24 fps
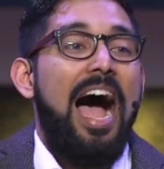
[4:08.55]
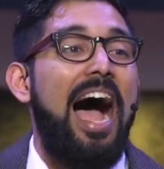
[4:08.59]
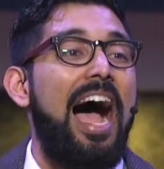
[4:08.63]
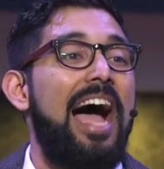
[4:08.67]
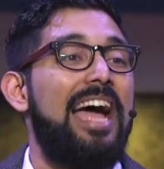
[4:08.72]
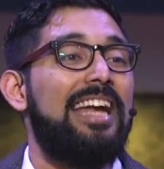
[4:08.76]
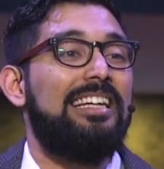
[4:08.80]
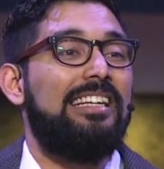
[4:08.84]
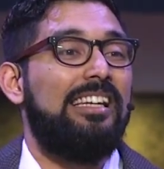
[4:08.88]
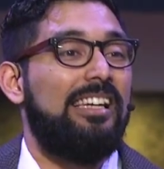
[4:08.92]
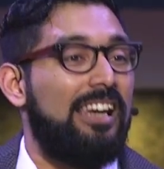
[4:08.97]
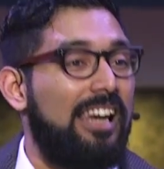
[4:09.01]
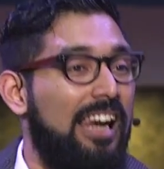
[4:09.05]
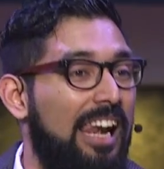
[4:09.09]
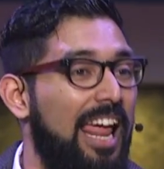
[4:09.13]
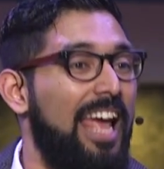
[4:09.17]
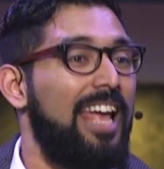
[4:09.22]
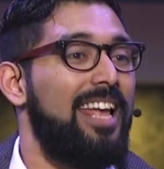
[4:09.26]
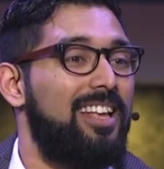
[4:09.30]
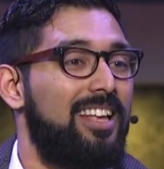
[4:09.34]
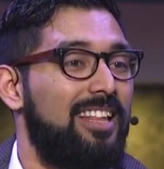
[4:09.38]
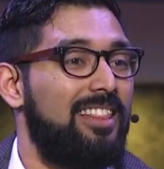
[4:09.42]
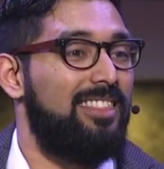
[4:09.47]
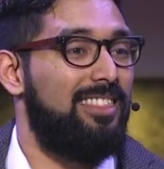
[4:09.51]
I'd
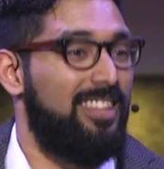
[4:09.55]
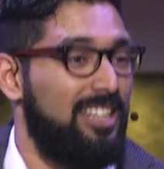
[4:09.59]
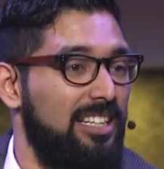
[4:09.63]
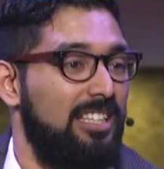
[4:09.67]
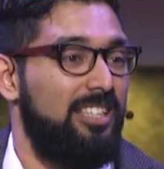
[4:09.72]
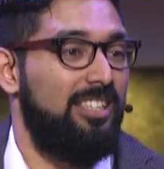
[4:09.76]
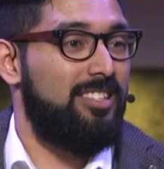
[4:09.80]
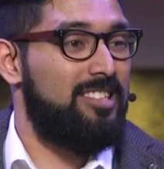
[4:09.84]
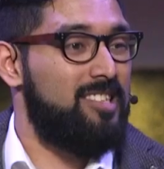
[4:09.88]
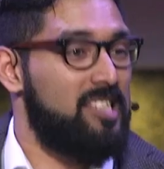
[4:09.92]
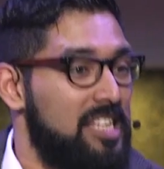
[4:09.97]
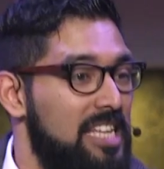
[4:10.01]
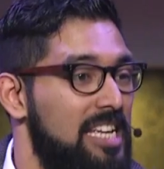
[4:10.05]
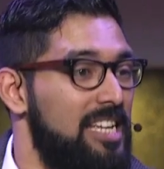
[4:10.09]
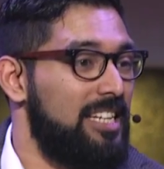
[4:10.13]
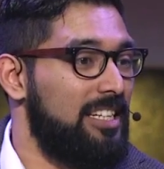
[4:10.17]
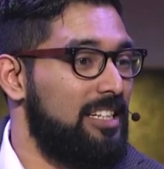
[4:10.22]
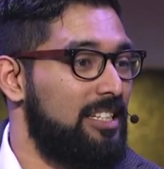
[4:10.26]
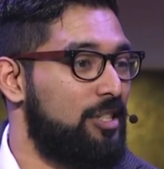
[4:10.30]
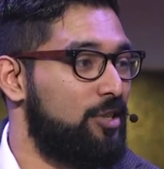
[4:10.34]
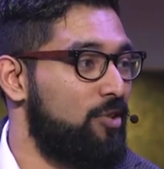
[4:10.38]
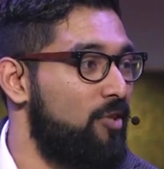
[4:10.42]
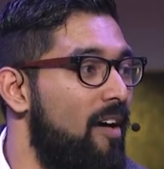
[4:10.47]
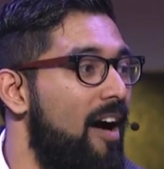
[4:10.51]
like this
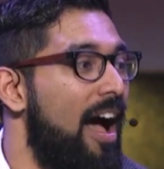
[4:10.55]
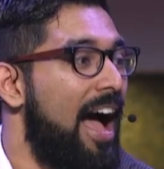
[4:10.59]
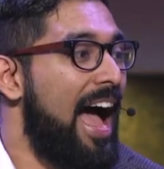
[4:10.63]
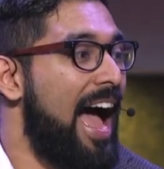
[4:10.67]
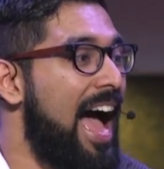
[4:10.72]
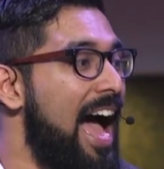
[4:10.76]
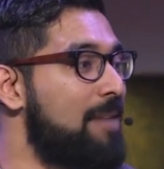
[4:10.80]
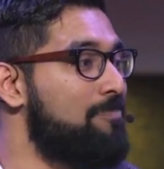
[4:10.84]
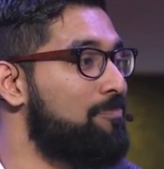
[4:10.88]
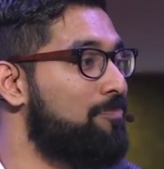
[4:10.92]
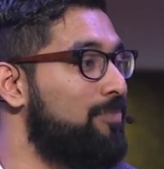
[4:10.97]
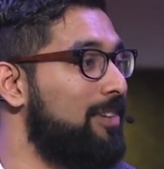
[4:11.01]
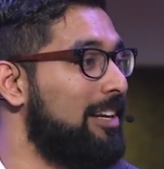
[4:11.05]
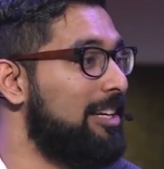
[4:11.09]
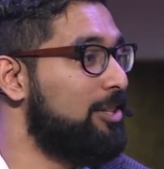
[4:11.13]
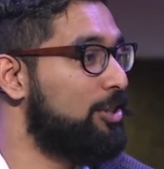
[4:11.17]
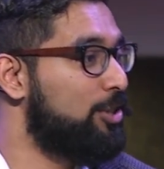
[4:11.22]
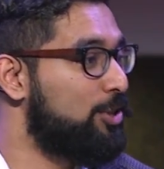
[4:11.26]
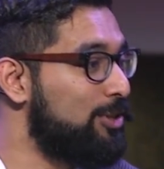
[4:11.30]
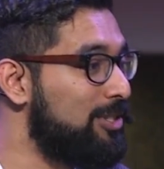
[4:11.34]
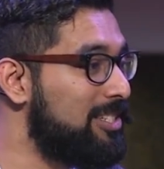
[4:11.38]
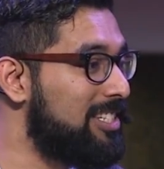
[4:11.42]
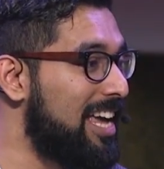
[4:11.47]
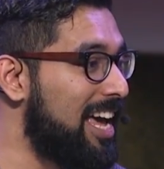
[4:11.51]
thing to happen
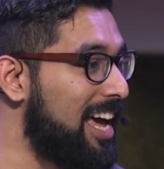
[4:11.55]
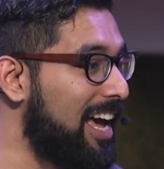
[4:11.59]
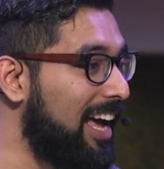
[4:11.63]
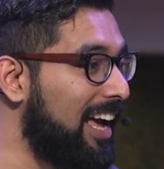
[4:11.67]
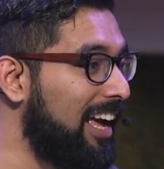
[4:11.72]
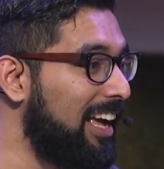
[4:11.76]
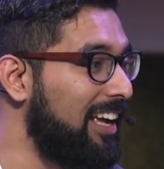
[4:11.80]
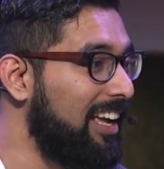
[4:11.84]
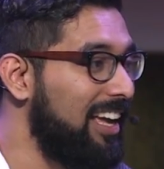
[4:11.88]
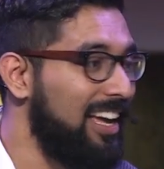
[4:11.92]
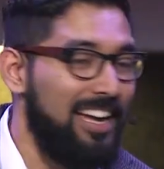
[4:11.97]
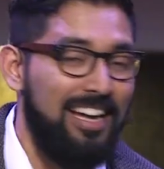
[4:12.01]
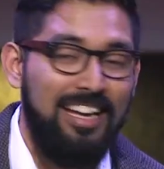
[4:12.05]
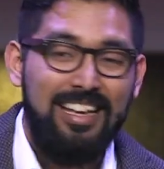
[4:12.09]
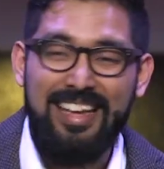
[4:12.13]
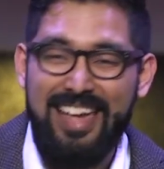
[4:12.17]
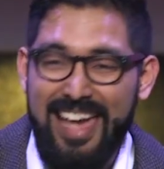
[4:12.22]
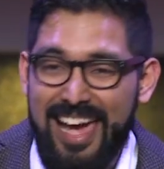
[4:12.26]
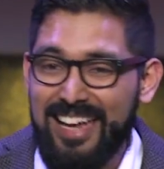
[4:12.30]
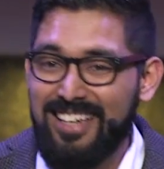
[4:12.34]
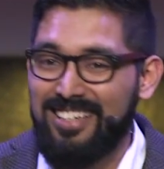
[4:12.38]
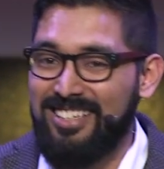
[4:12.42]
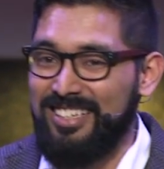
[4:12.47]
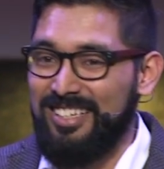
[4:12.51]
today,
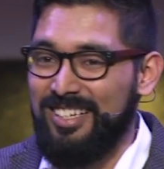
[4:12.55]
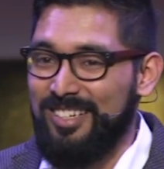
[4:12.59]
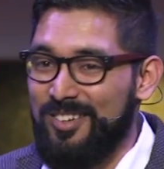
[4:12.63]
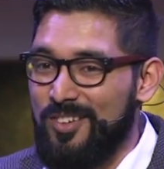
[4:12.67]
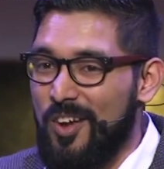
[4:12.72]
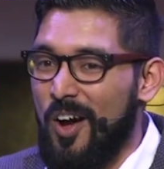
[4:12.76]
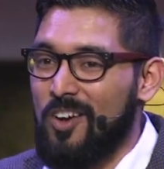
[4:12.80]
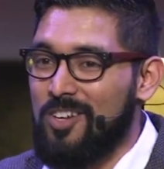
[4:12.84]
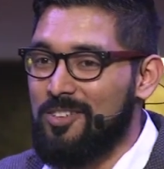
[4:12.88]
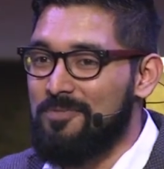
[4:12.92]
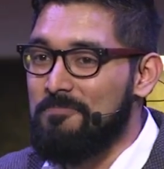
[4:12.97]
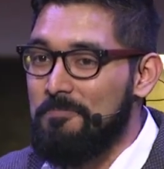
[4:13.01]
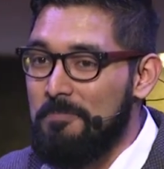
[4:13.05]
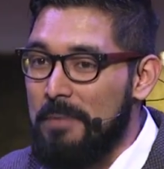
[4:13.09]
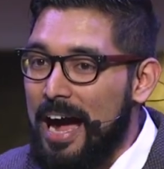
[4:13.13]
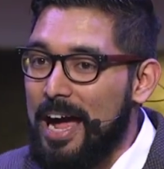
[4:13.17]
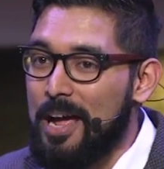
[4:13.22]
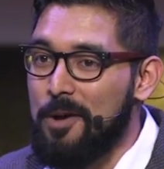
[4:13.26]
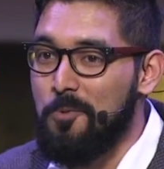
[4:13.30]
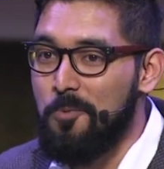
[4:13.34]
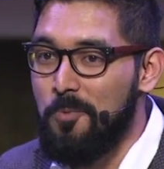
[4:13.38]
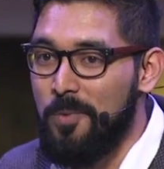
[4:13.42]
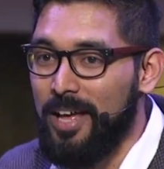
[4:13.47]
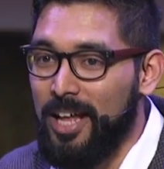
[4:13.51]
yet not
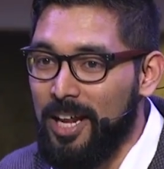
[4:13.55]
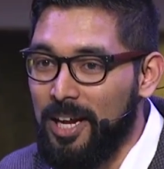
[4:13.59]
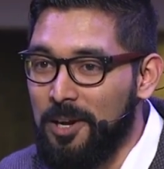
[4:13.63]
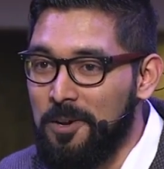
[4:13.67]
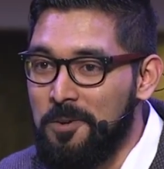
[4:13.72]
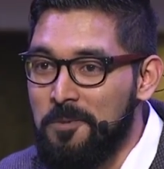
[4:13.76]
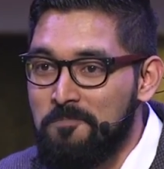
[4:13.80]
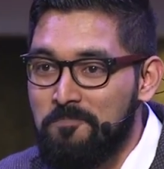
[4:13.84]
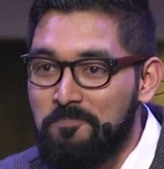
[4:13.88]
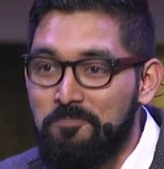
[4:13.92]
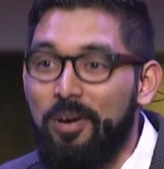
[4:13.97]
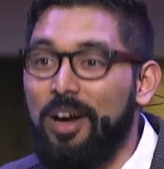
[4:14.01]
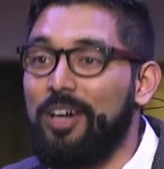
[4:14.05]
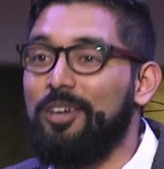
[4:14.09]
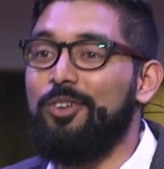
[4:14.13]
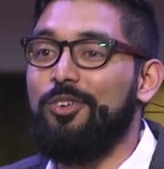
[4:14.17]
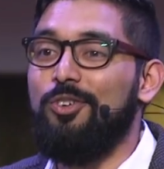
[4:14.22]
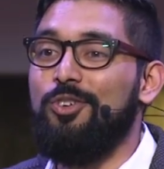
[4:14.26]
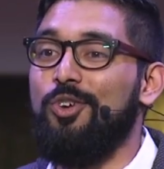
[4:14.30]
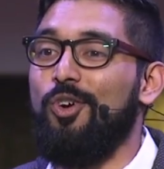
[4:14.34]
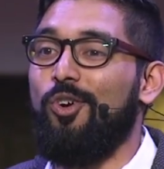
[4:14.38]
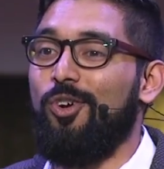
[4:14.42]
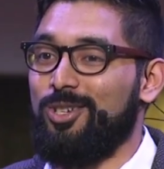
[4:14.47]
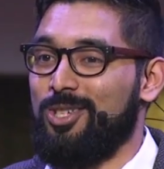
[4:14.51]
my will, but
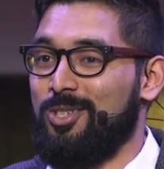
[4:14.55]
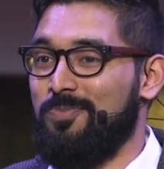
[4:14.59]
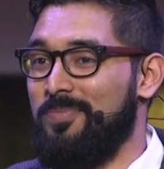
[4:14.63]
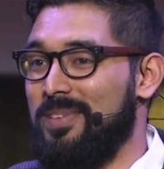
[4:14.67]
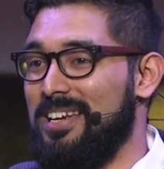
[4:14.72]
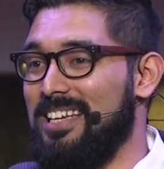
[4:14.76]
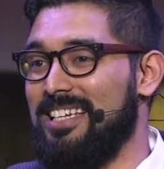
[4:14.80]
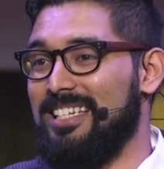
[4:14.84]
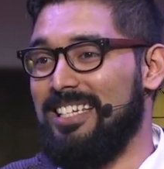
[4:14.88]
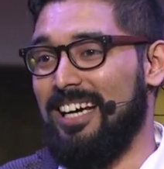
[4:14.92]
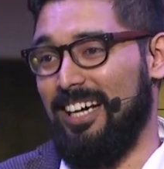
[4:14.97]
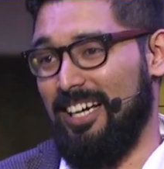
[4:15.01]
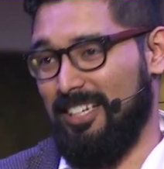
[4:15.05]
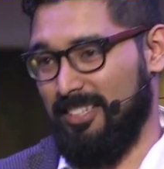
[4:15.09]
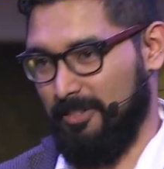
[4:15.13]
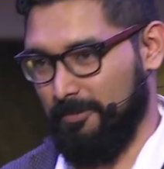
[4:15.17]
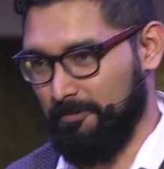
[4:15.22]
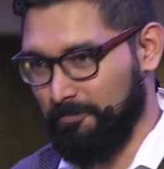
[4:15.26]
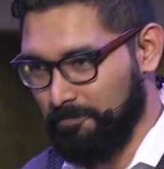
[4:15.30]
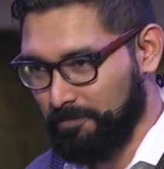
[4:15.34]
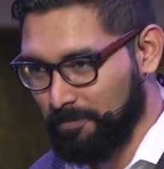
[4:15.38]
yours be done.